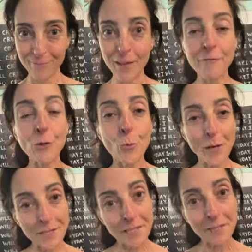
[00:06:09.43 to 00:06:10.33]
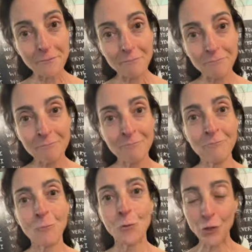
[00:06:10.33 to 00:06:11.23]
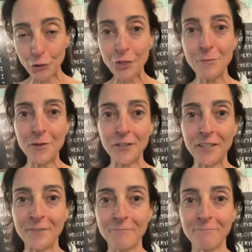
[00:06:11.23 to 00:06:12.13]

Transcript: Love you, Wendy. What a good community.